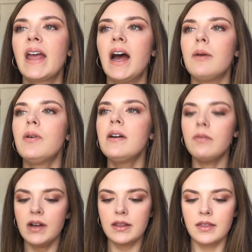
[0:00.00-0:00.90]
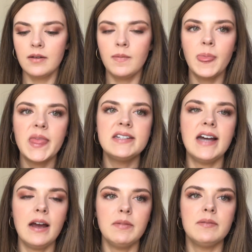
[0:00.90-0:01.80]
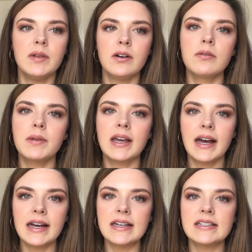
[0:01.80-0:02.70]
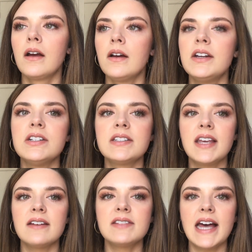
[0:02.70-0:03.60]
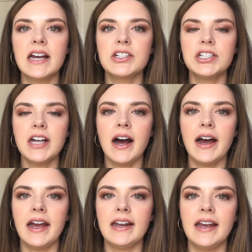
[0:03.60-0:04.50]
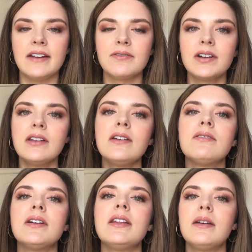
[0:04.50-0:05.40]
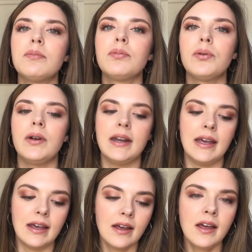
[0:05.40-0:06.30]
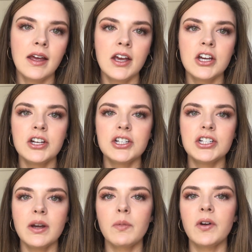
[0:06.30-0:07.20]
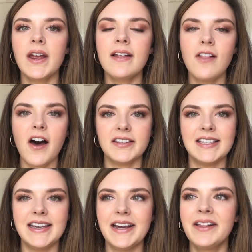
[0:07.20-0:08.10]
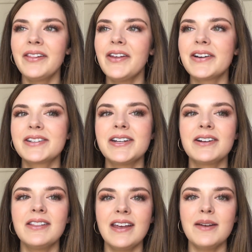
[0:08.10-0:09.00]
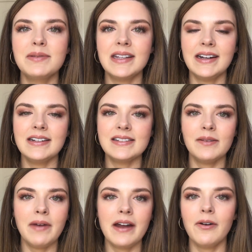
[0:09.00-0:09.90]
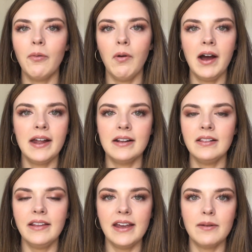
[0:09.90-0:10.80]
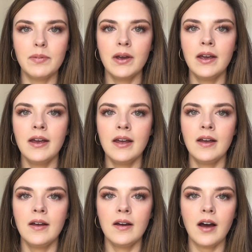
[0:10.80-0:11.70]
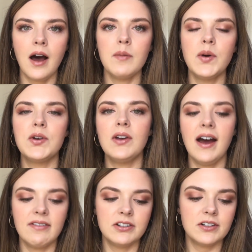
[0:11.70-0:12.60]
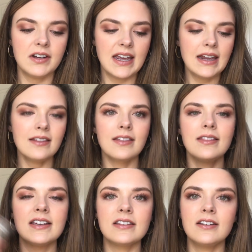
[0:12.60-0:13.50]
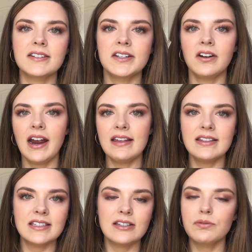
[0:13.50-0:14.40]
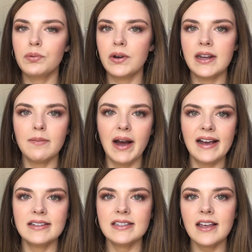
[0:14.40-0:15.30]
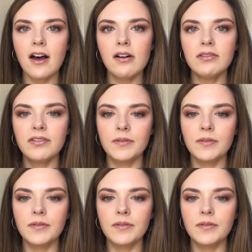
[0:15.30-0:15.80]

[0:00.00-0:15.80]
I went with the Diamond Milk because it just gives that shine and really, really pretty shimmery, glossy look to your lips. And it doesn't matter what lip combo you have underneath. This looks great. This is pretty by itself.